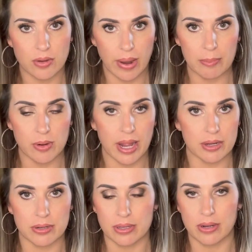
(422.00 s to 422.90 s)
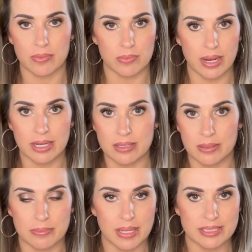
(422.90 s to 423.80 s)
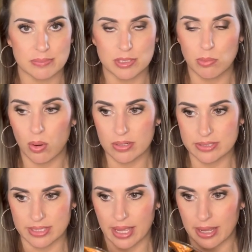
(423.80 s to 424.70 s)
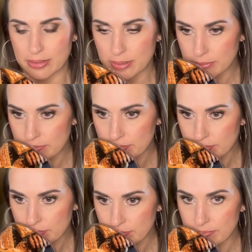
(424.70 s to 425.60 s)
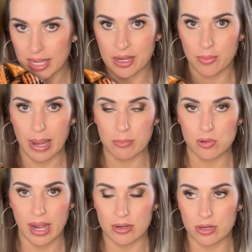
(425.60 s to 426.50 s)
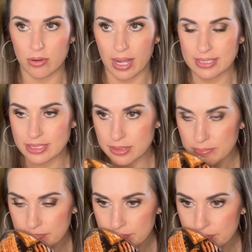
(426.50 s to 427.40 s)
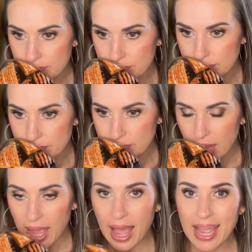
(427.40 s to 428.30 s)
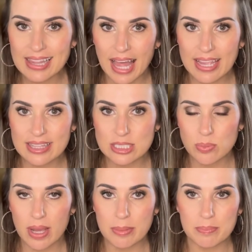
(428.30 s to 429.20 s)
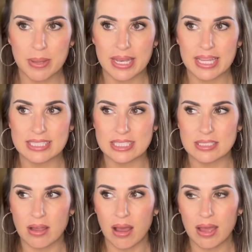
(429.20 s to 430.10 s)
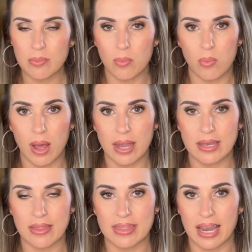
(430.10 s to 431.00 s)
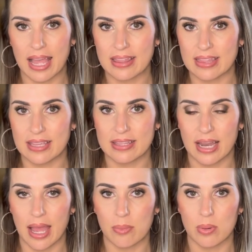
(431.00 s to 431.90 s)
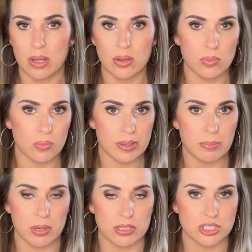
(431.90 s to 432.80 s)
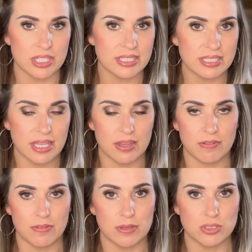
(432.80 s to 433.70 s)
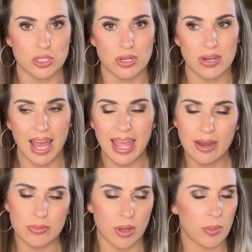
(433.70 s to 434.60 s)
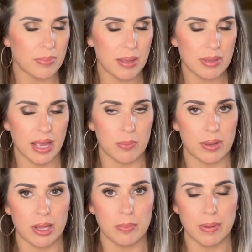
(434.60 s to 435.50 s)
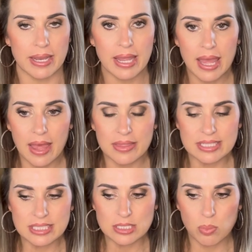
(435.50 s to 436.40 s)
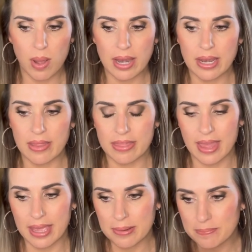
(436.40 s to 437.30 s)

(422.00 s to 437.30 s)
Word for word: graham cracker, you know, ready to make some s'mores and make a graham cracker crust. I like this one, but it's not one that I think that I will repurchase in the future. I don't know, maybe I will, but this is one that